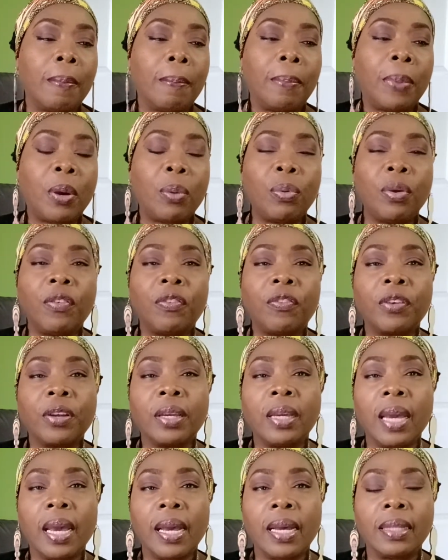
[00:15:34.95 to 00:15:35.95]
but we
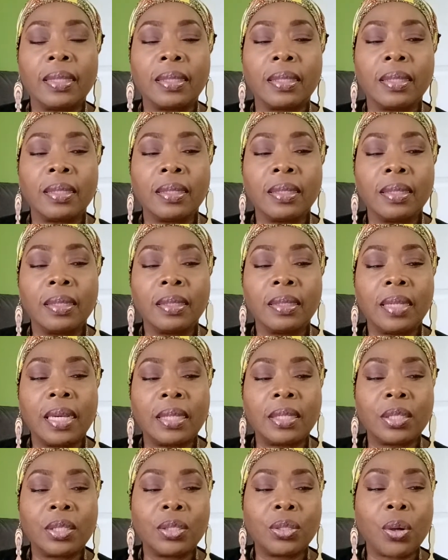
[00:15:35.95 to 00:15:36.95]
forget that
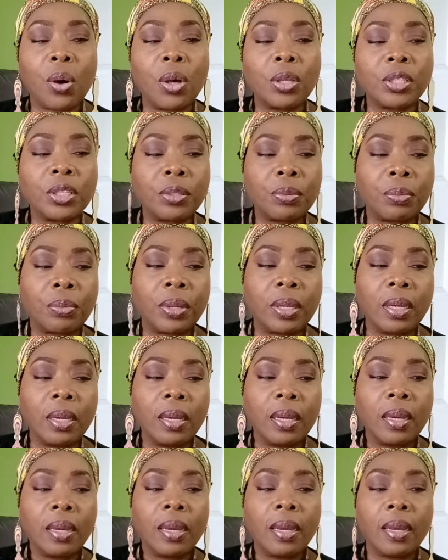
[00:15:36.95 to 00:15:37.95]
sorcery
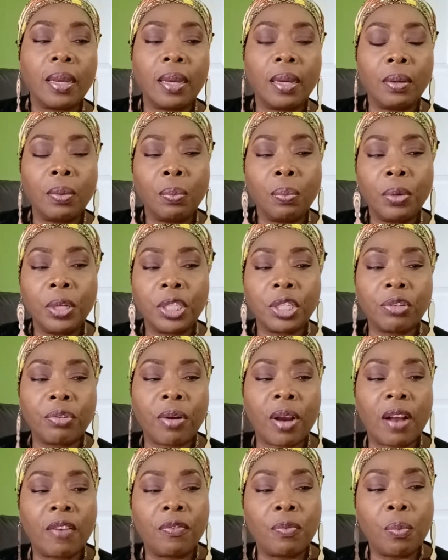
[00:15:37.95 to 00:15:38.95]
and
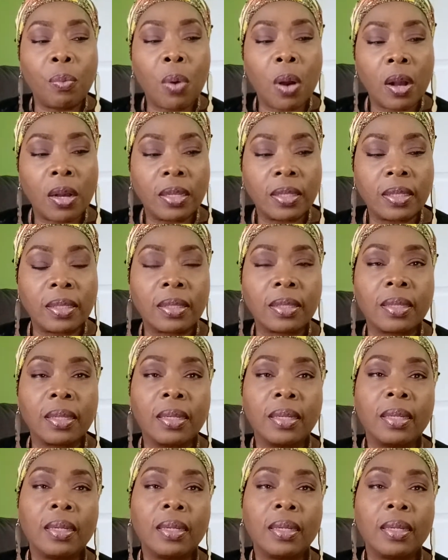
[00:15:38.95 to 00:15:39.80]
witchcraft was